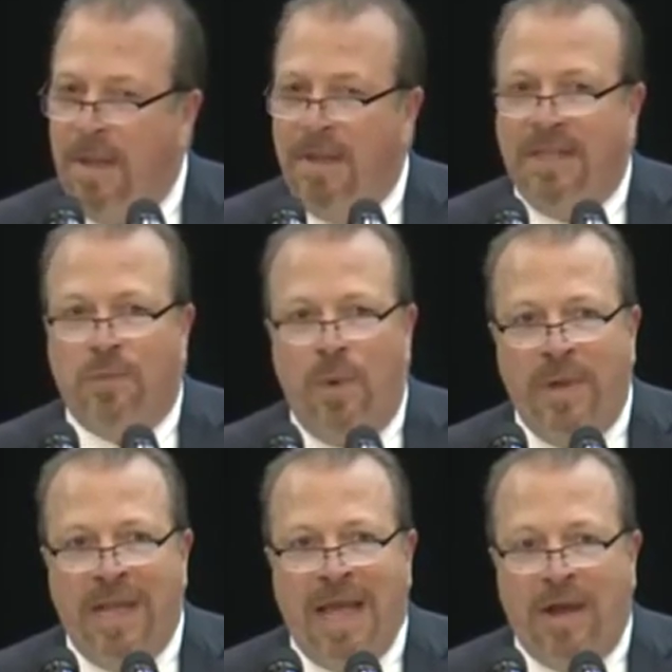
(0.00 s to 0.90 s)
This
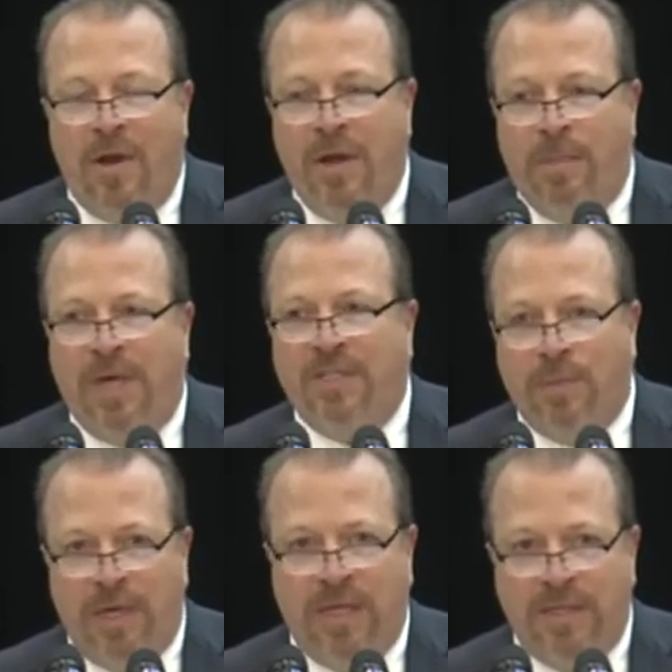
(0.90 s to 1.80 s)
woman got on the bus
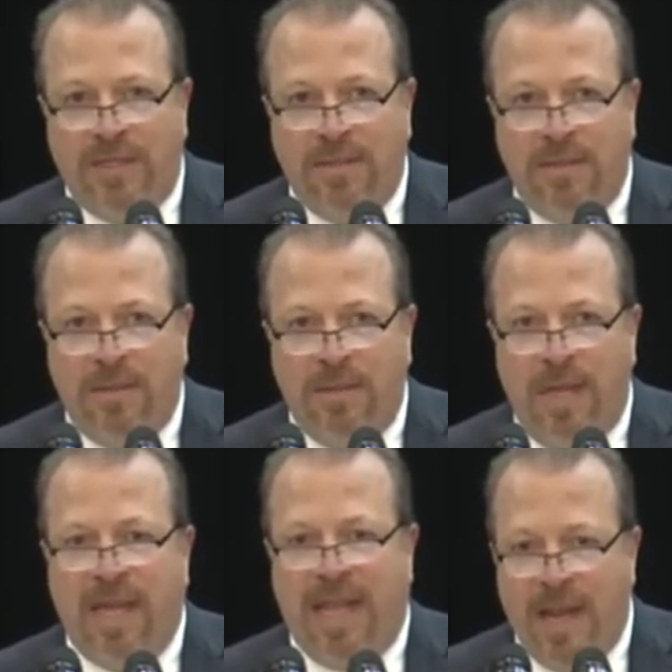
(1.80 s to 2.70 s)
with us
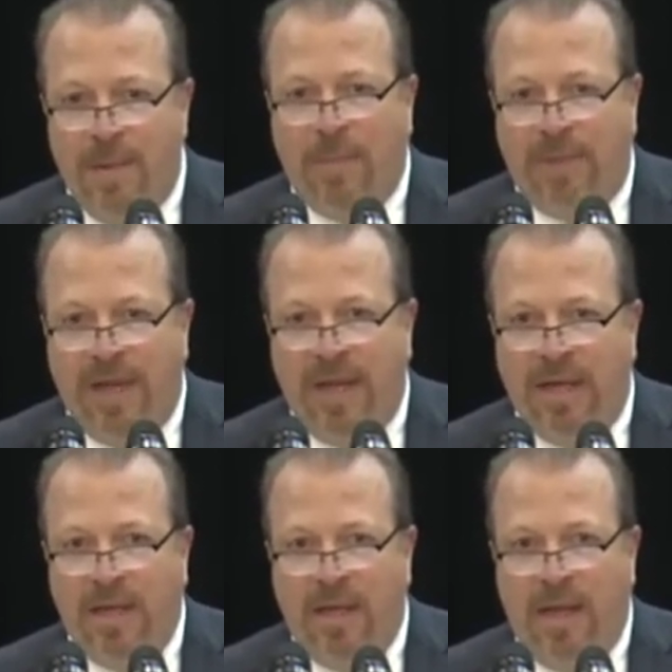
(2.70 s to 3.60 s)
and came up there,
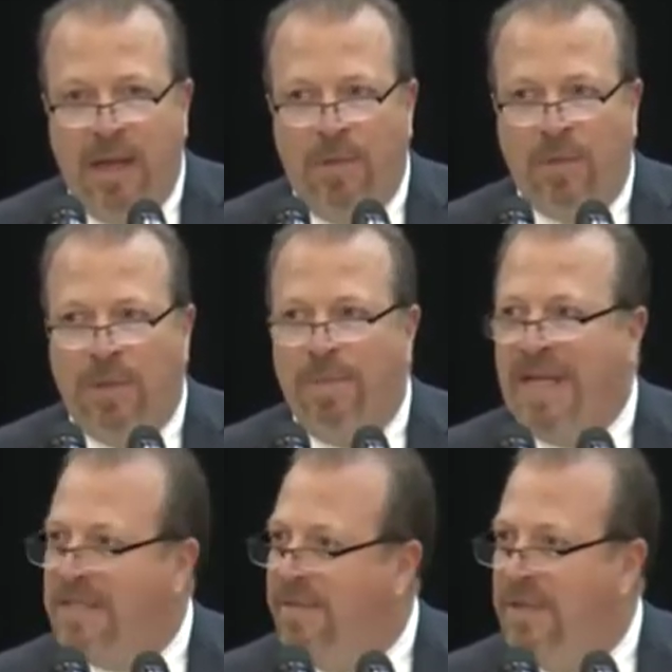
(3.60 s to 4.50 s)
and with the
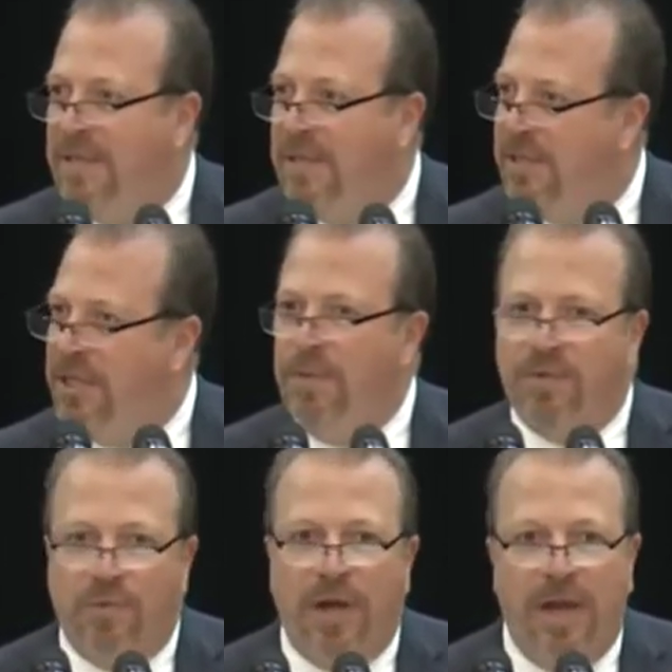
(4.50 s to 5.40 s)
best of us, she was
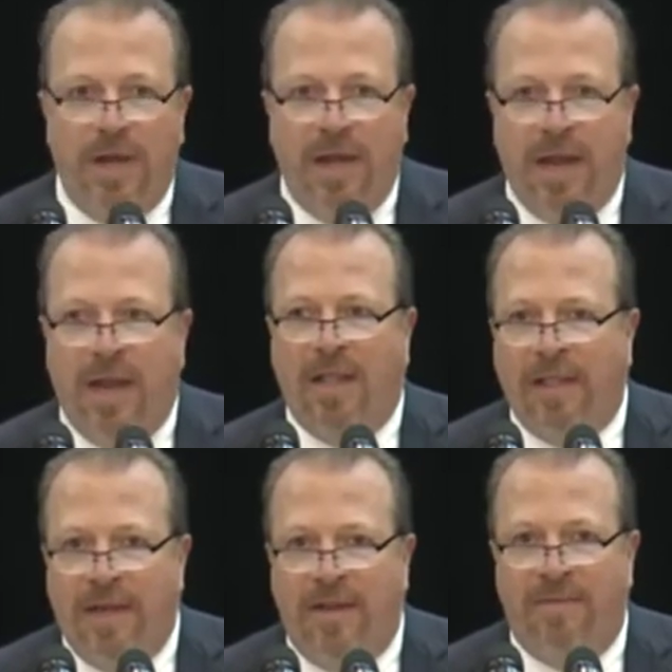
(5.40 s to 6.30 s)
running in there and
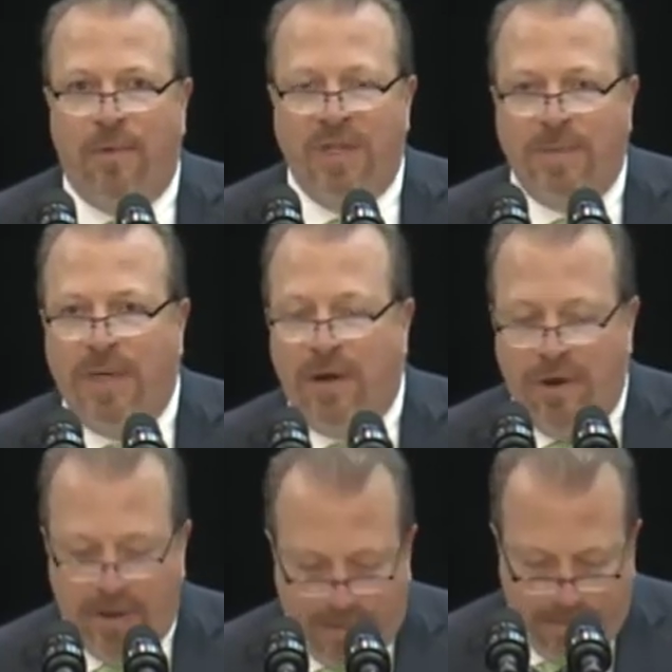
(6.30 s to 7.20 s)
letting her voice be heard.